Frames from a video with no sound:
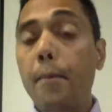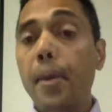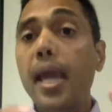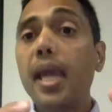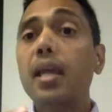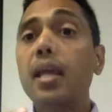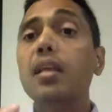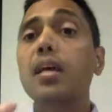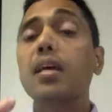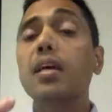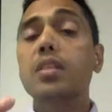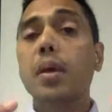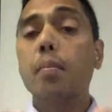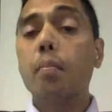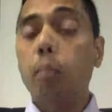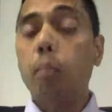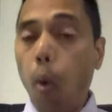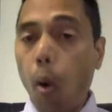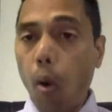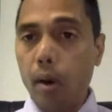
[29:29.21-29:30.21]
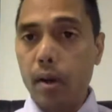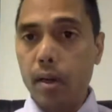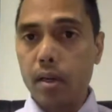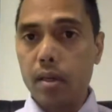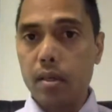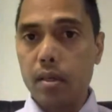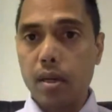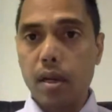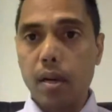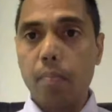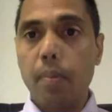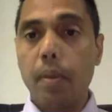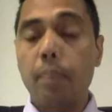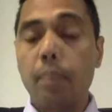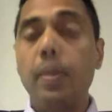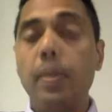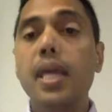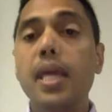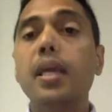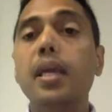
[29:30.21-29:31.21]
Pain is important,
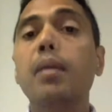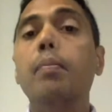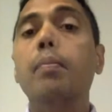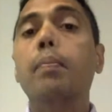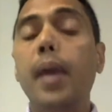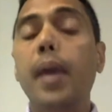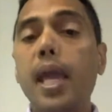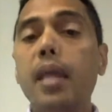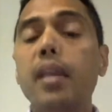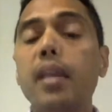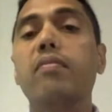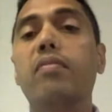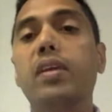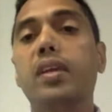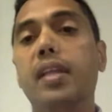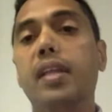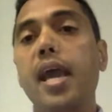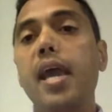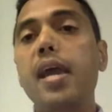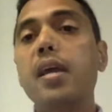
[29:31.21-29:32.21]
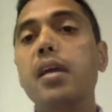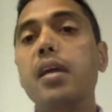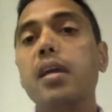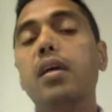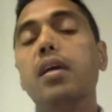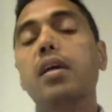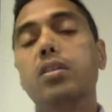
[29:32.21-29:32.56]
but being in pain every day